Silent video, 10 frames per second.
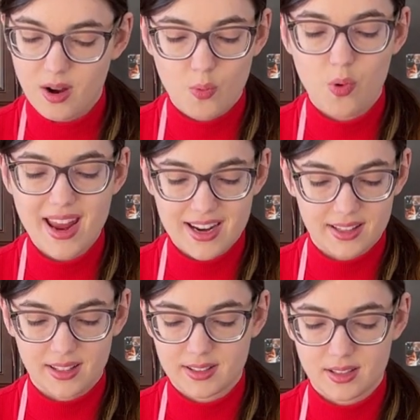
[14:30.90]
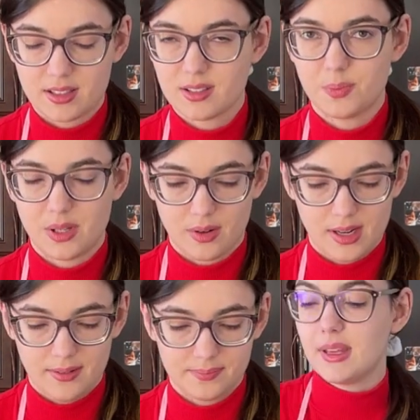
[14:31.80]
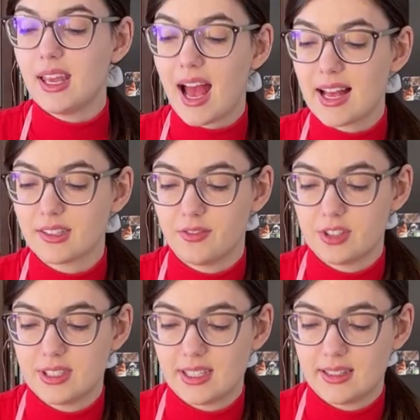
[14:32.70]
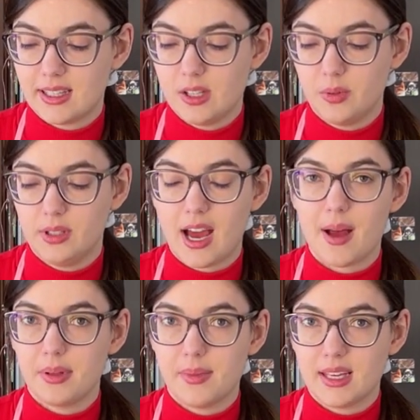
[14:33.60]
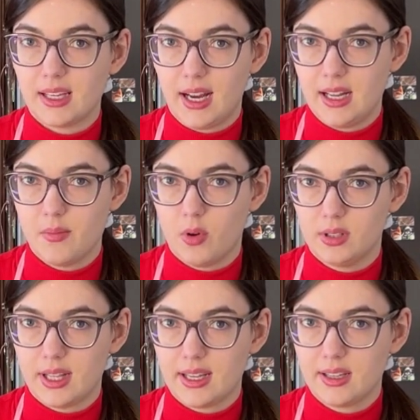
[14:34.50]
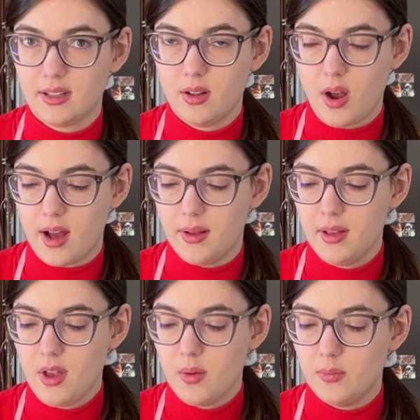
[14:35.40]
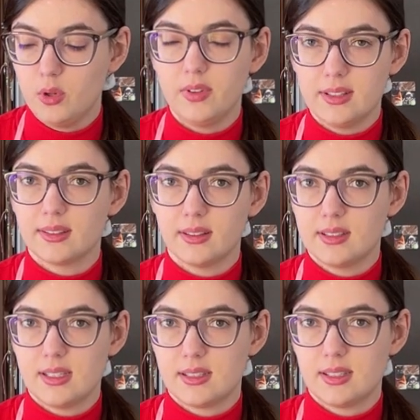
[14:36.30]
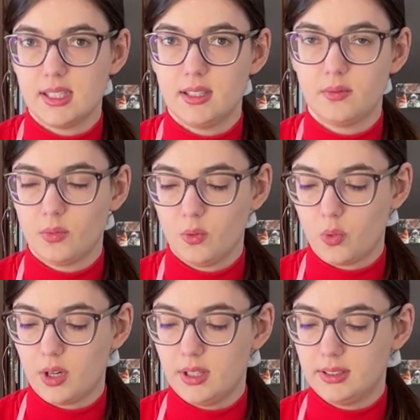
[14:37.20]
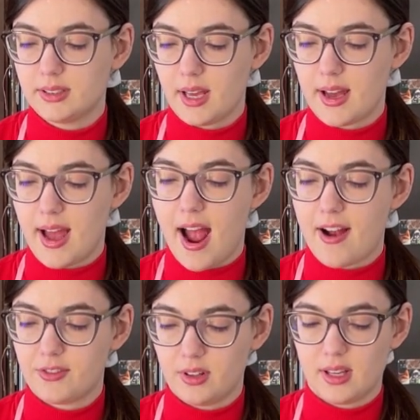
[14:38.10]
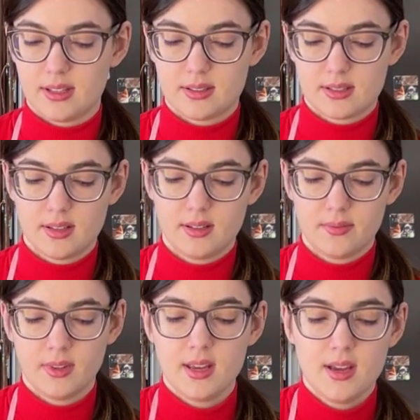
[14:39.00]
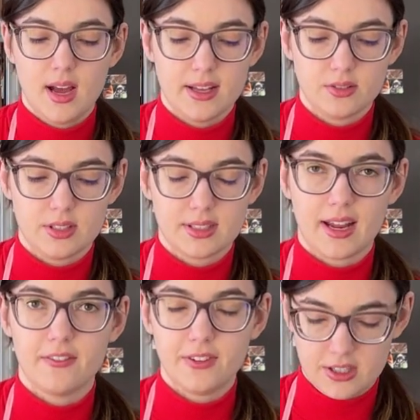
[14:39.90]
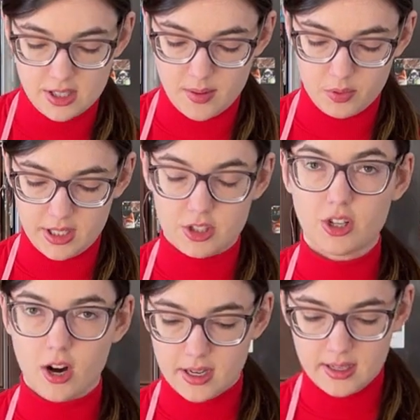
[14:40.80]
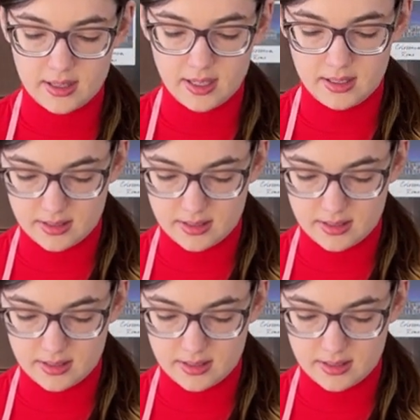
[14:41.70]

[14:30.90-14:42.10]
wait. I think it's gonna just be great. He has officially stated that he will not be making any more like movies in the DC world after this. as he's just kind of finishing up what he started, and then he's